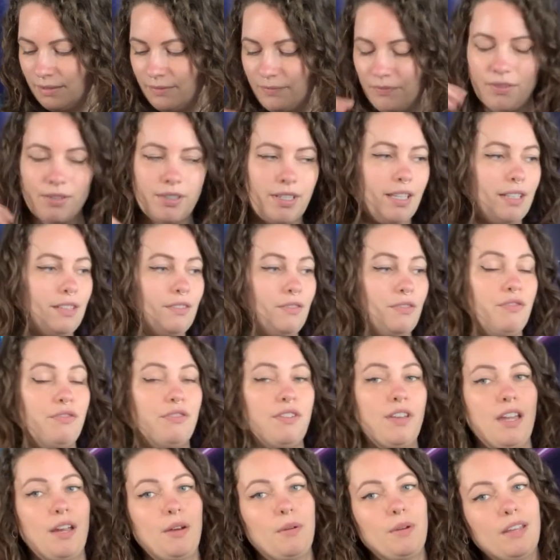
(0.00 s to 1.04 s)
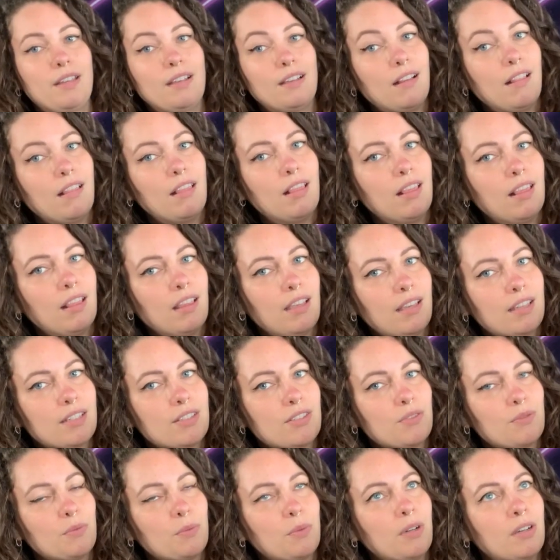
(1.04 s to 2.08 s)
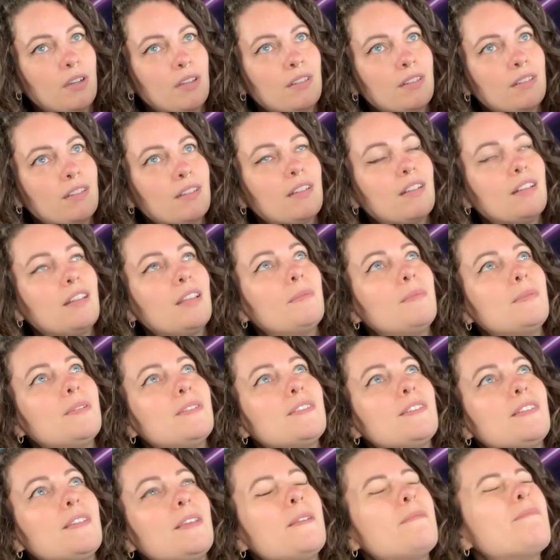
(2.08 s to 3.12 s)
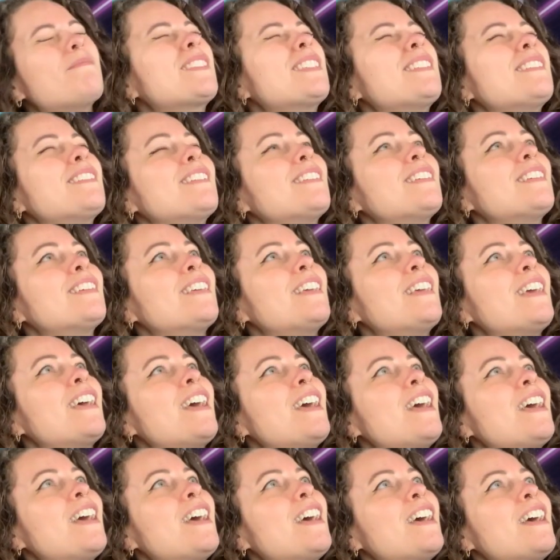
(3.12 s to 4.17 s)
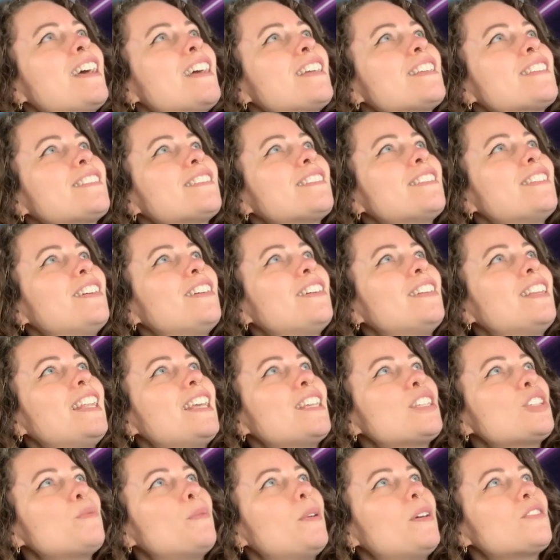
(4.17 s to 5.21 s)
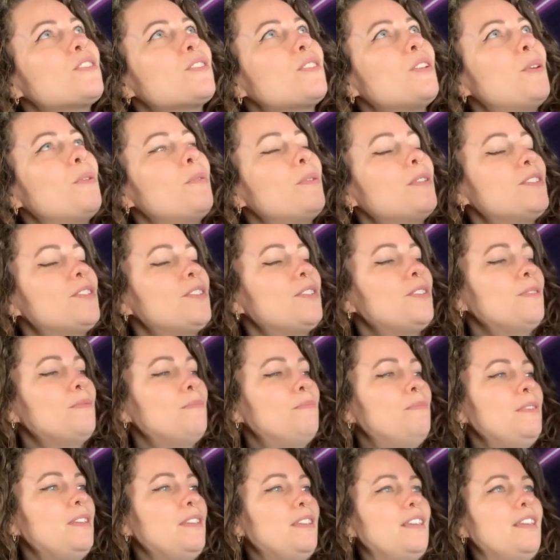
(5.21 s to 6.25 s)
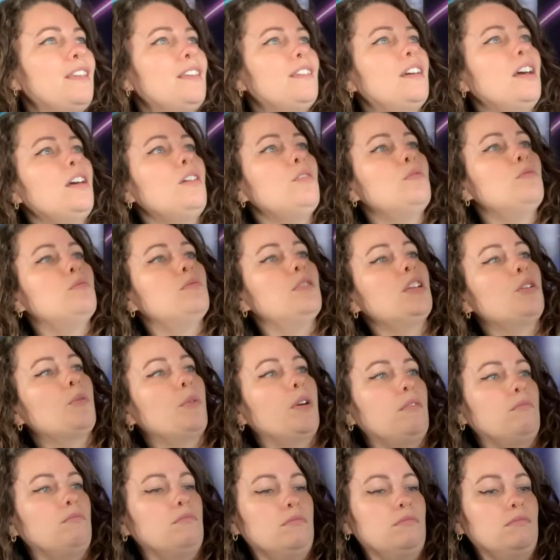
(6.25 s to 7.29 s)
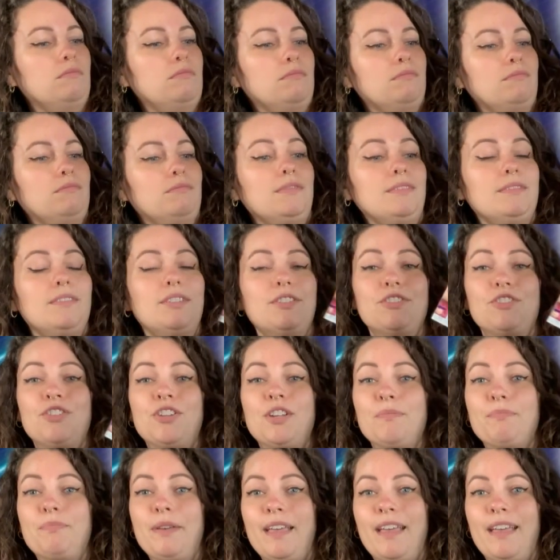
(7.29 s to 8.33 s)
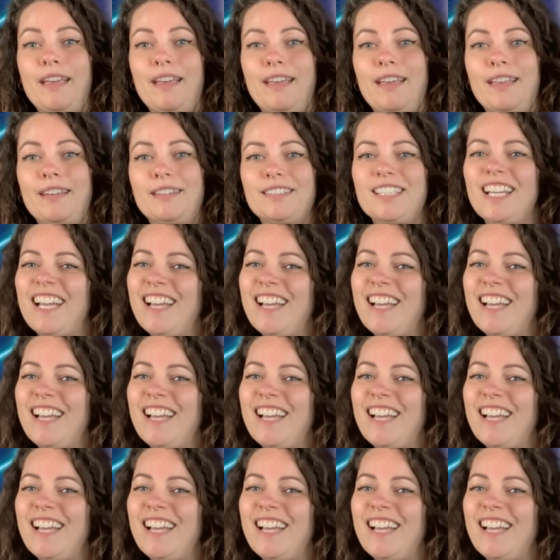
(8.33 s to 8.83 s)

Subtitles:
Okay, the very last one. Let me see. So last one's going to be... oh, another one! Japan!